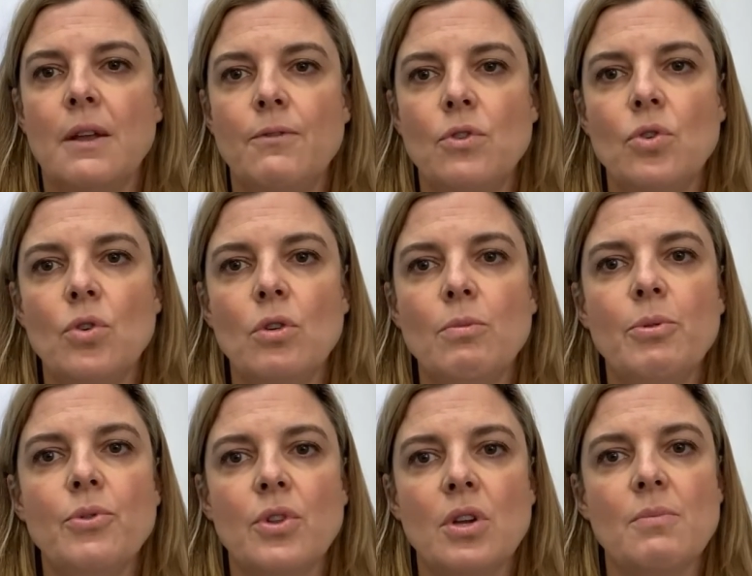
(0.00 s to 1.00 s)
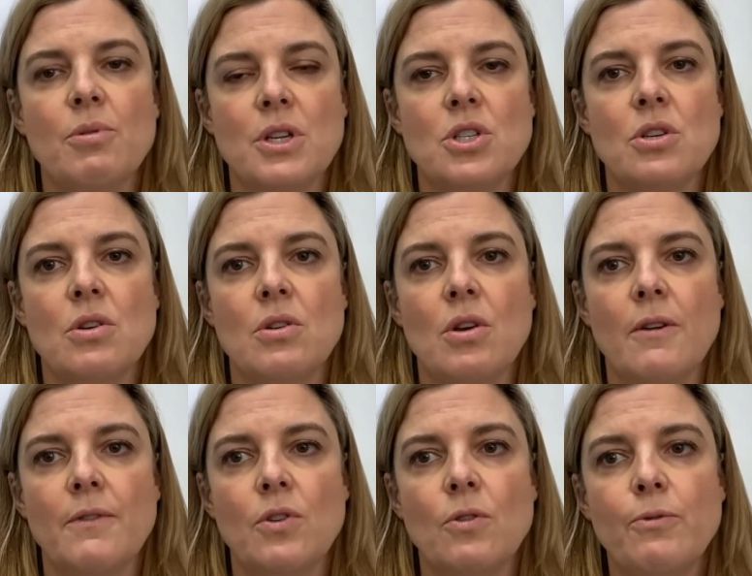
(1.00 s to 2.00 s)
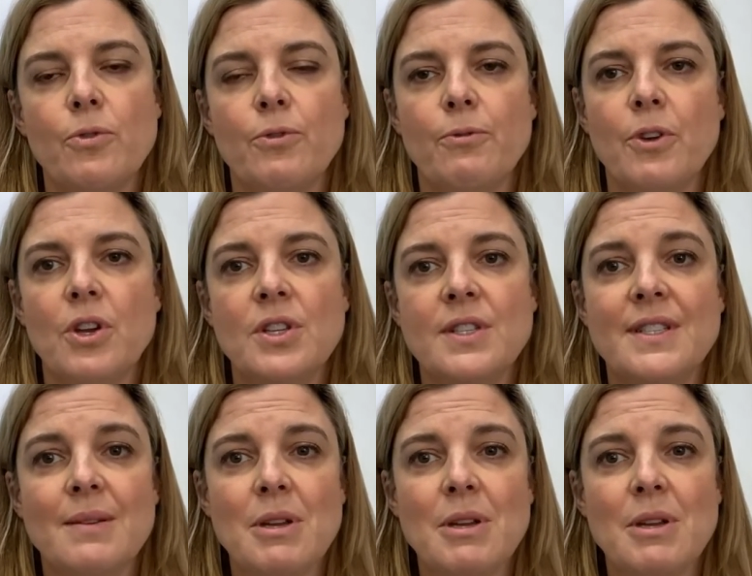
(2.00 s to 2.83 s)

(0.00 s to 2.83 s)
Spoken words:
if you put the compression on over your foot first,